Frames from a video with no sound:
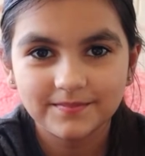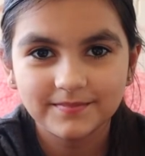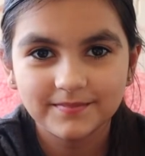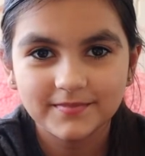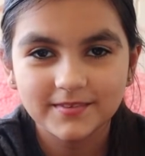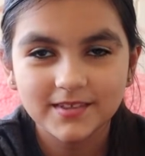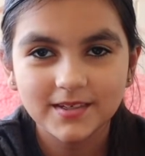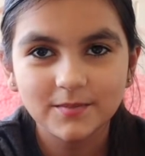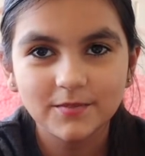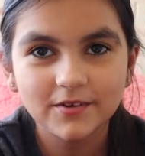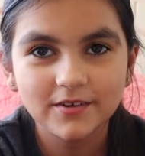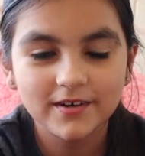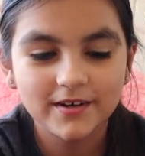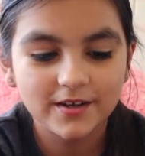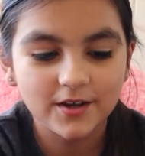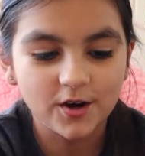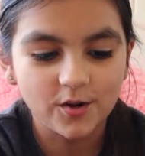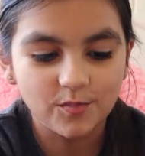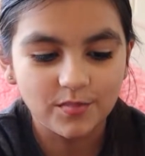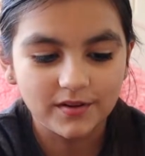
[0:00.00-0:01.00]
Someone
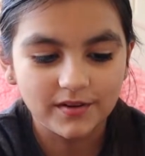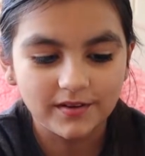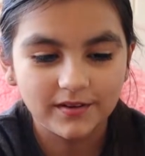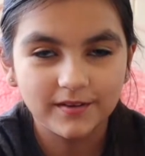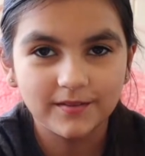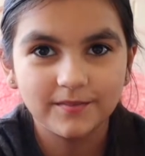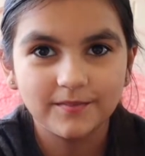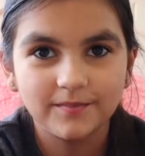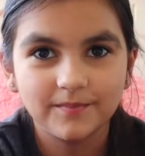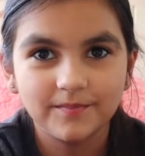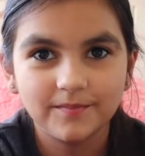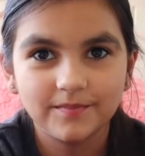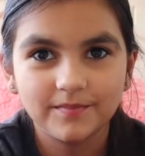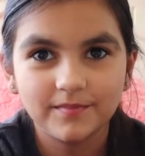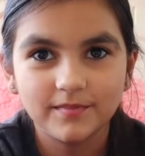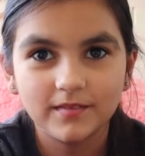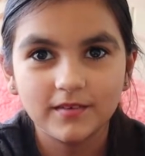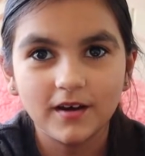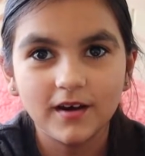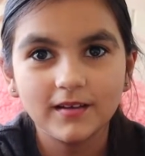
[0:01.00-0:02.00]
already opened it.
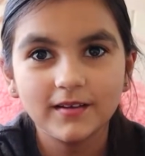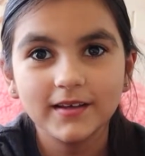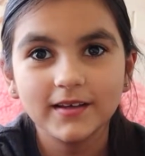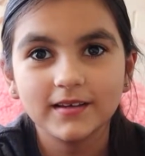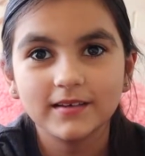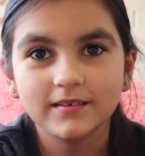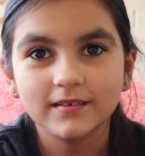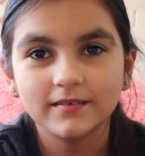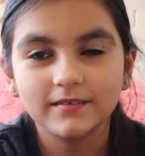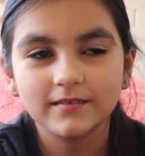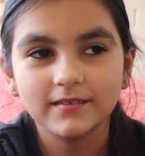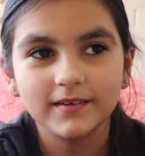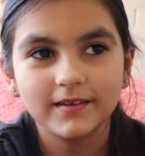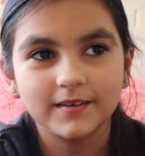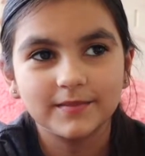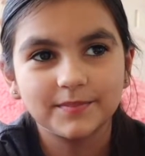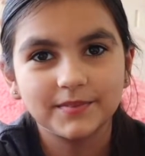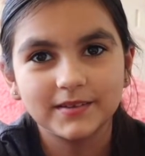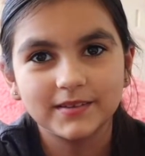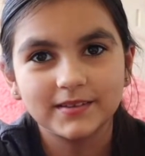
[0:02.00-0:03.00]
Not like,
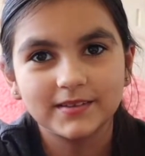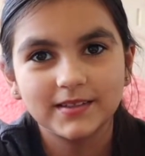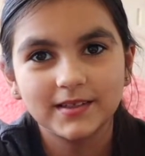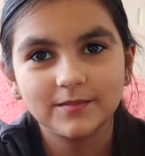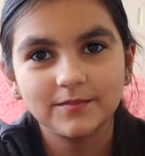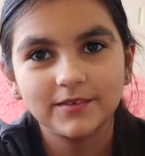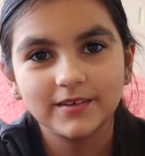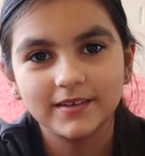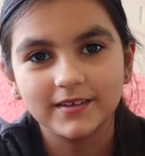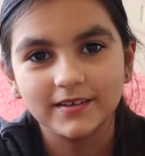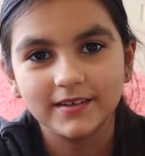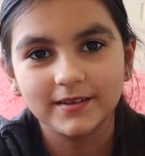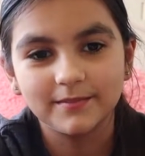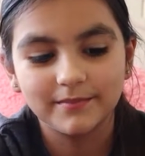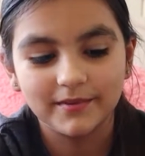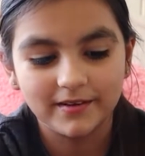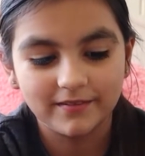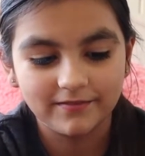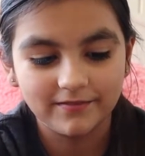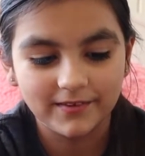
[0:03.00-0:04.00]
like, but someone in
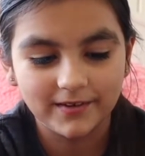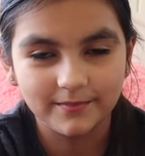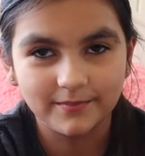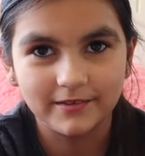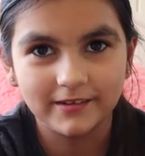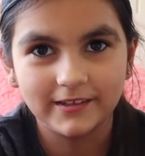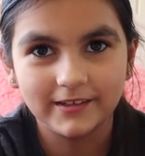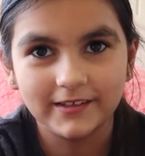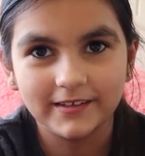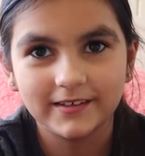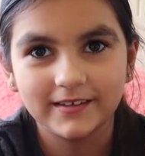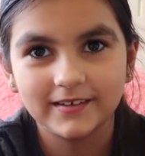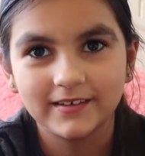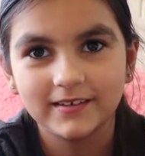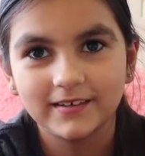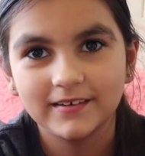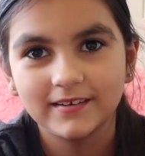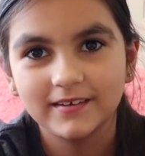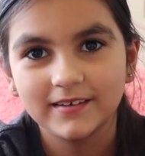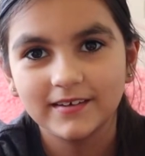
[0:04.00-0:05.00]
my family.
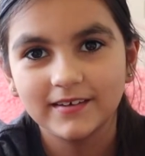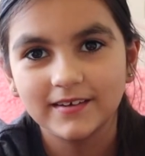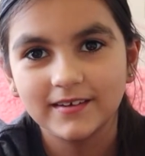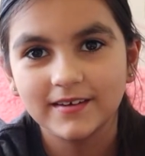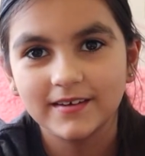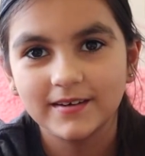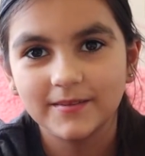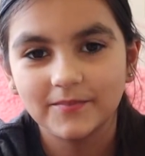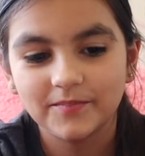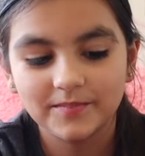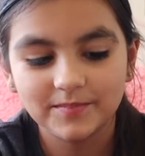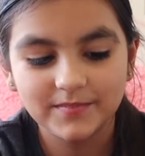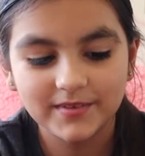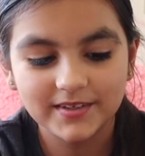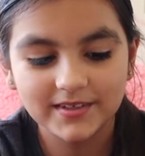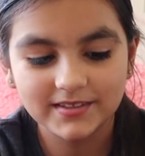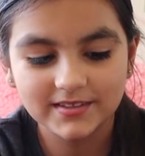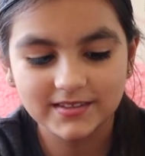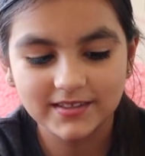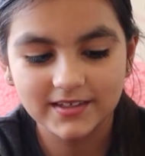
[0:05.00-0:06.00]

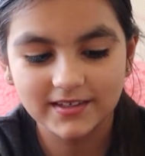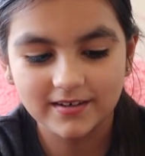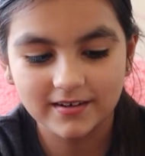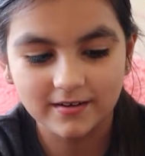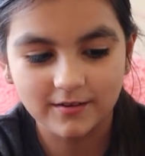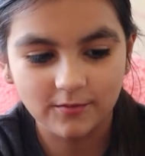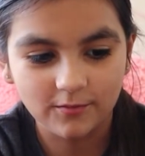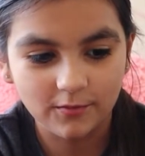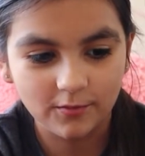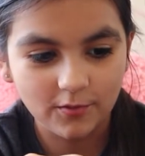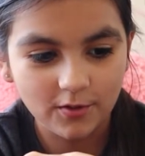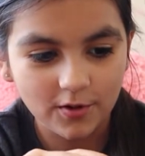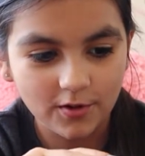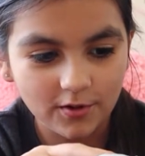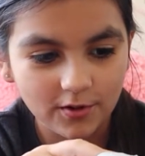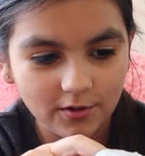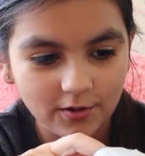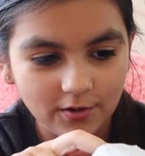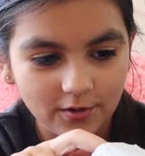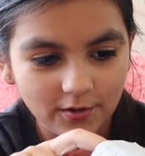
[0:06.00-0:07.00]
Because they couldn't...
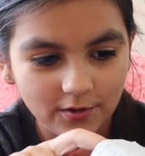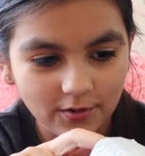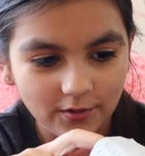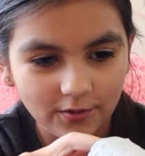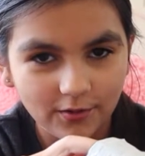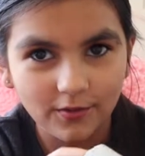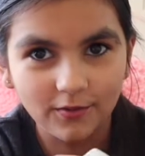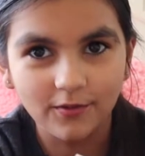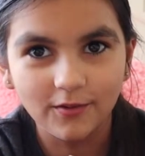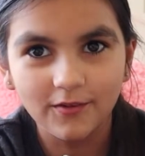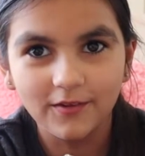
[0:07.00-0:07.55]
Whoa.